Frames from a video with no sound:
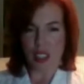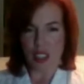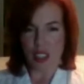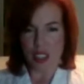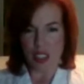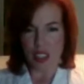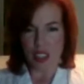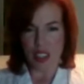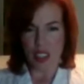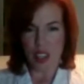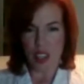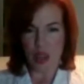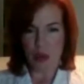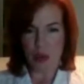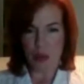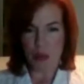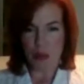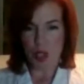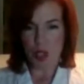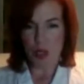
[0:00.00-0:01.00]
some
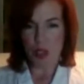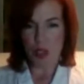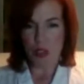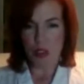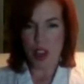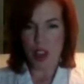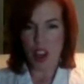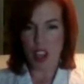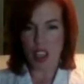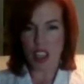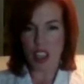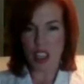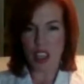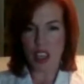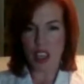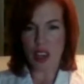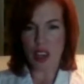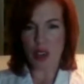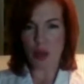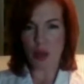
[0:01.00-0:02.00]
sort of honey
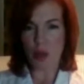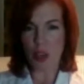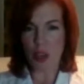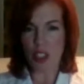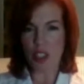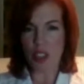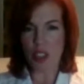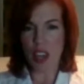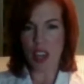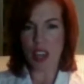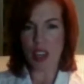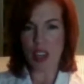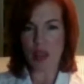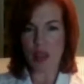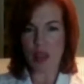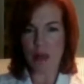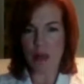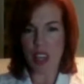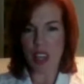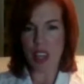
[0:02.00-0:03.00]
when you came
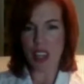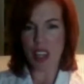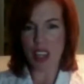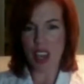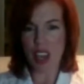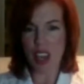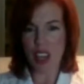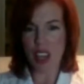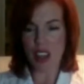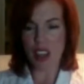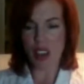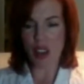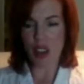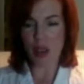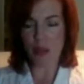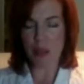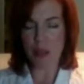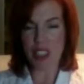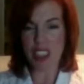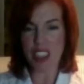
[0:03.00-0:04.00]
that had
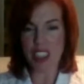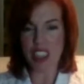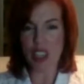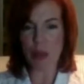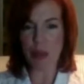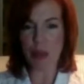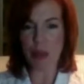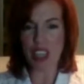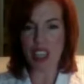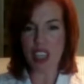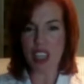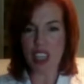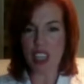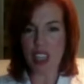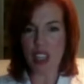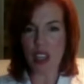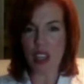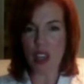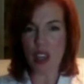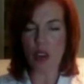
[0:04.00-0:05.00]
cinnamon in it.
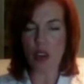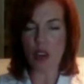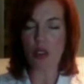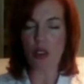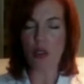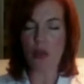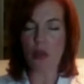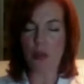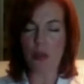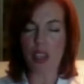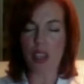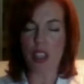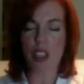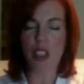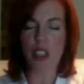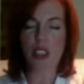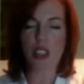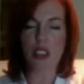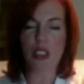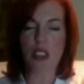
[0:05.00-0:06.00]
Oh my
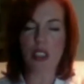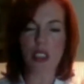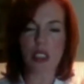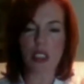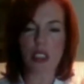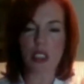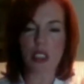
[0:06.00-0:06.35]
goodness, that